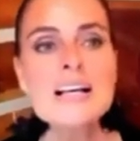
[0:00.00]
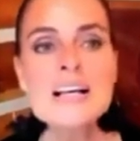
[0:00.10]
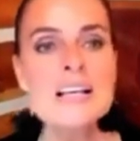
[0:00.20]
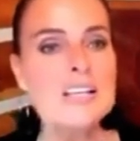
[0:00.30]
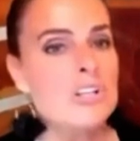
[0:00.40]

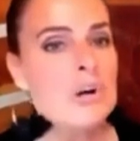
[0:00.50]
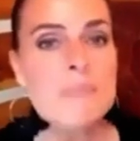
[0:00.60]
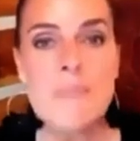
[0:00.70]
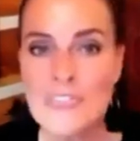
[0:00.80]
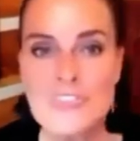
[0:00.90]

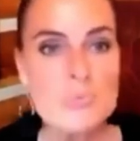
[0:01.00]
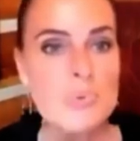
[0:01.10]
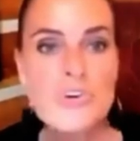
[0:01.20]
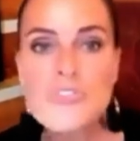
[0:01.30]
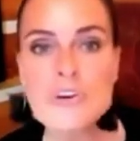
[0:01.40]
month's worth
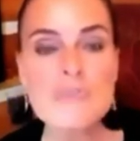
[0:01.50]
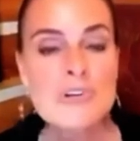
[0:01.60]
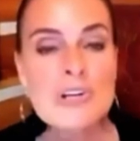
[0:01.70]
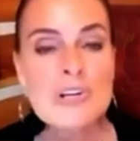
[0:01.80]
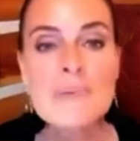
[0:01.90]
of
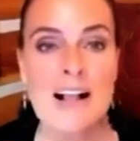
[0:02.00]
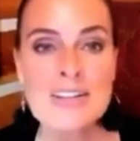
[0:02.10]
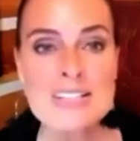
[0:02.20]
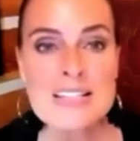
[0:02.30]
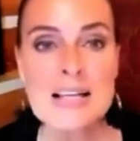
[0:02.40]

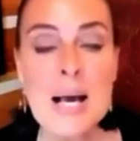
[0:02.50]
rebalancing.